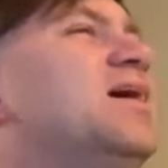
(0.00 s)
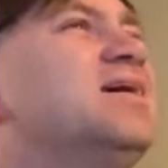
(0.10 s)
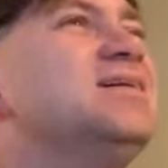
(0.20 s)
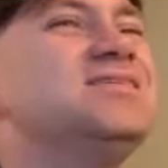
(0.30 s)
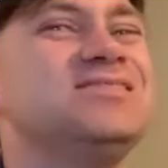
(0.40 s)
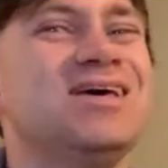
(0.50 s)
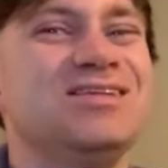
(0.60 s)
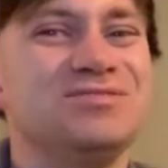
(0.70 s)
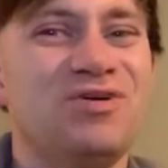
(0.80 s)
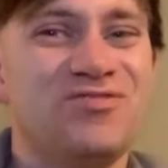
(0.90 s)
I gotta say,
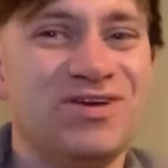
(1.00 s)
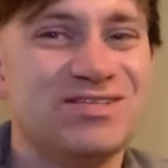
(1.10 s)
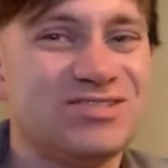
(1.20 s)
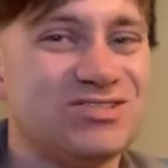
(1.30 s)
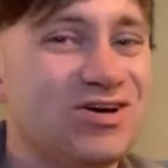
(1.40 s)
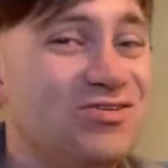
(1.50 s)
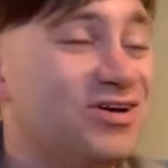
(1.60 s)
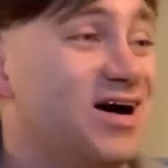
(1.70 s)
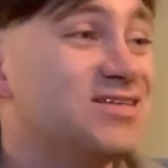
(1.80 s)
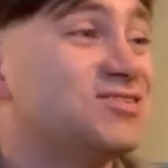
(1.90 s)
this movie is so
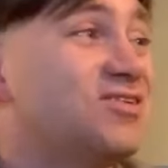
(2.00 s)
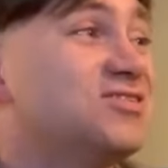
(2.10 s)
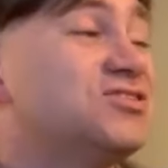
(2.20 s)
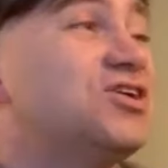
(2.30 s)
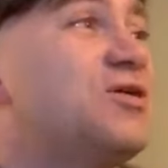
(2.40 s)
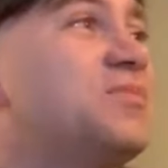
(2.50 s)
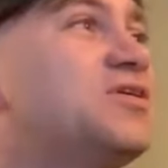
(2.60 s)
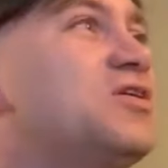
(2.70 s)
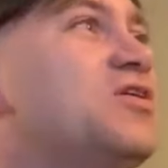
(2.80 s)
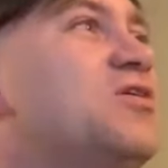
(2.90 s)
gosh darn
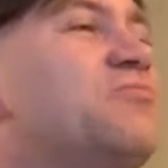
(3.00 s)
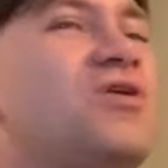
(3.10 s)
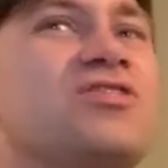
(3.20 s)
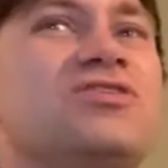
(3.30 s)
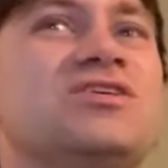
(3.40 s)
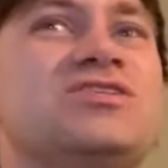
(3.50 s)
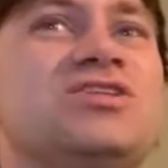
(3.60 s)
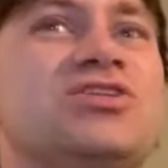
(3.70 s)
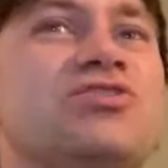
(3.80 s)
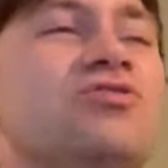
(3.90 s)
charming, whether it's
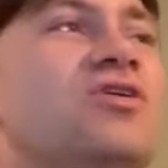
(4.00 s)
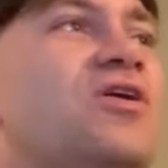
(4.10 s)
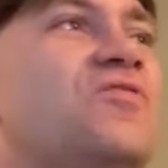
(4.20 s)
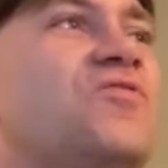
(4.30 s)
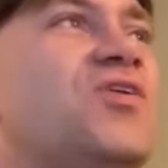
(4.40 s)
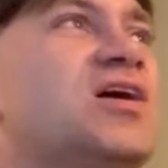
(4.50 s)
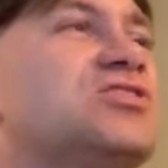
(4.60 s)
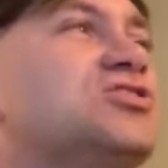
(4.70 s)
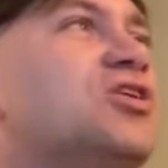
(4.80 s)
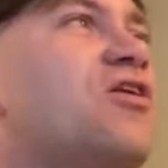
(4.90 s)
the little
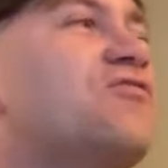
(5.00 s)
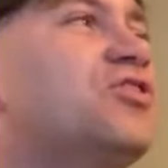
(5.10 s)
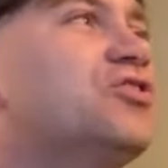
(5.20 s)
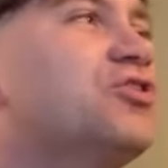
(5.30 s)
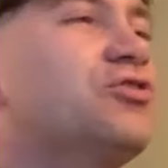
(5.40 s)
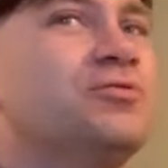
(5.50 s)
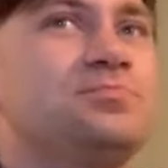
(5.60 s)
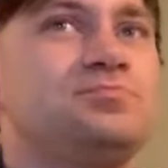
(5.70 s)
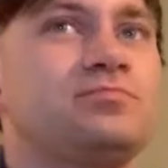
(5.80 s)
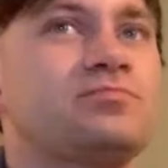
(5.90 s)
effects of the
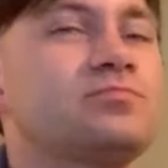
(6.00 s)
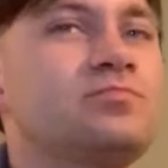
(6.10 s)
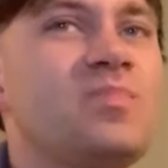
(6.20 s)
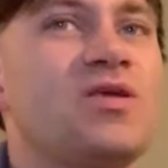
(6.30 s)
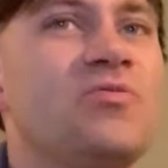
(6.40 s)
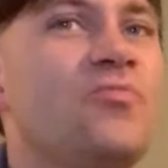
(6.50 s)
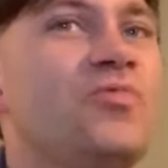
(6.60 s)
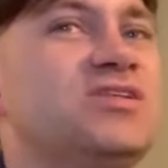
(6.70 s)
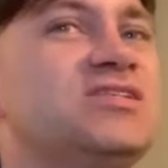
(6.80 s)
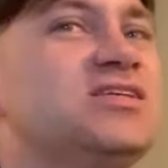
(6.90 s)
little
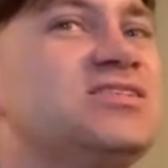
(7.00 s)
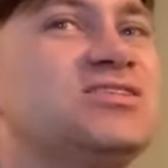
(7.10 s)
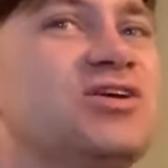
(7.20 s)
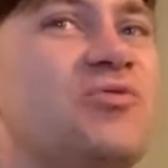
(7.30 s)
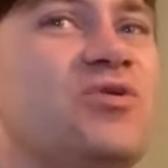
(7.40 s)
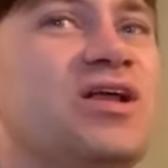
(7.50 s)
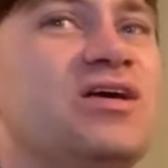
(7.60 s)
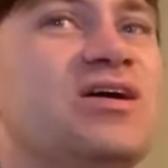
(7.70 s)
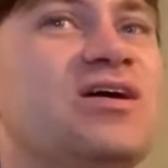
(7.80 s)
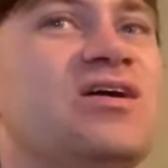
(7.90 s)
Wisties or what,
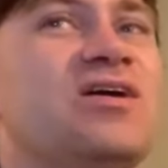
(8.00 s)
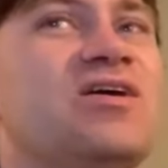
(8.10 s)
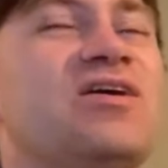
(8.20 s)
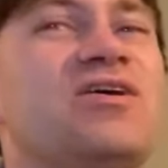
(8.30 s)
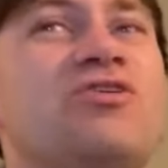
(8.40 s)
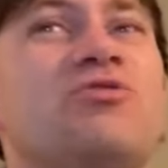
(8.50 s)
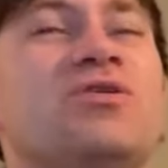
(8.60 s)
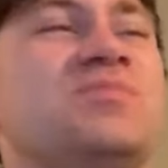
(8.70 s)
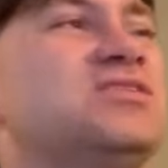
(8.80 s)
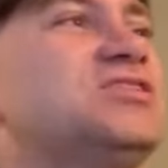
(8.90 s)
uh, who
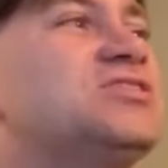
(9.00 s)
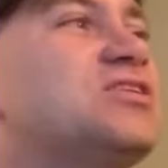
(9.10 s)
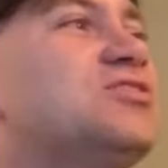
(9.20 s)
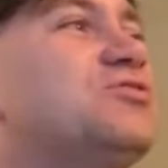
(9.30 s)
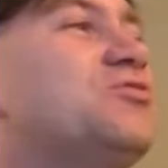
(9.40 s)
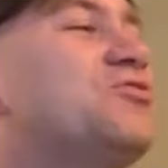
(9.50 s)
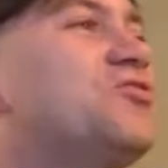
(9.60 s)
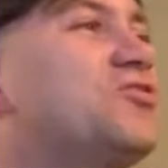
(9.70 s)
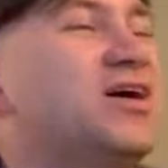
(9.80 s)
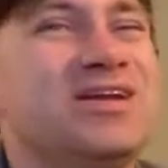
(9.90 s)
are basically just like little
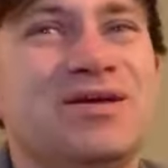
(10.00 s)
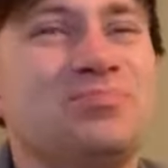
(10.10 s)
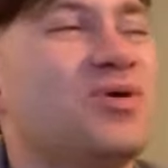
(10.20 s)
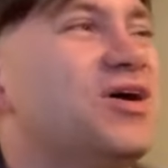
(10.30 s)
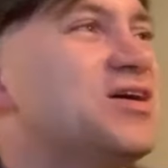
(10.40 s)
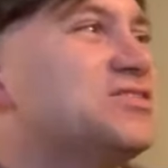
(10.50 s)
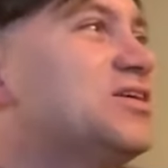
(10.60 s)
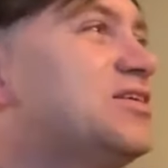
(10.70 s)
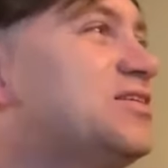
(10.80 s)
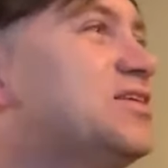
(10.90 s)
lightning bugs
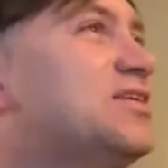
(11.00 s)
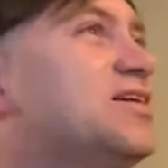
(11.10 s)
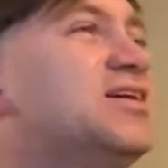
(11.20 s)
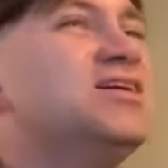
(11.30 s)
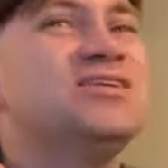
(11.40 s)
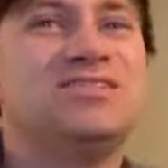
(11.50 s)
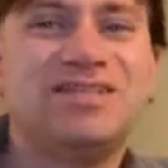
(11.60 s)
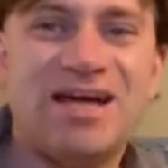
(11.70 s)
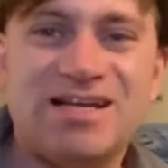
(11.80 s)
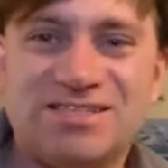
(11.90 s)
that can
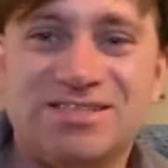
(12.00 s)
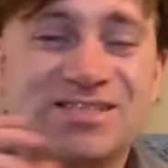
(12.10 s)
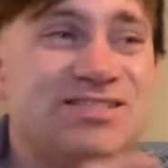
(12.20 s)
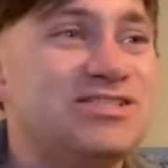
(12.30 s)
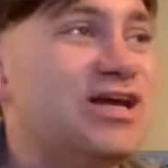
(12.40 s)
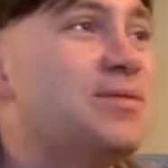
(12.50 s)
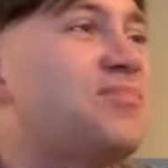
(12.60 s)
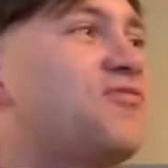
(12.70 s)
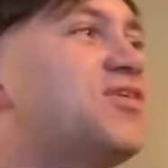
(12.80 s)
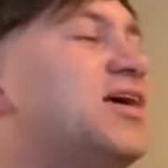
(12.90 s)
change the shape
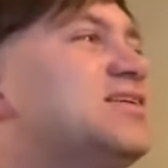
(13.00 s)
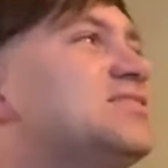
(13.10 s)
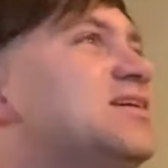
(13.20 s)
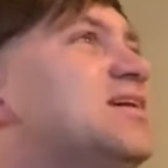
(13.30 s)
of things.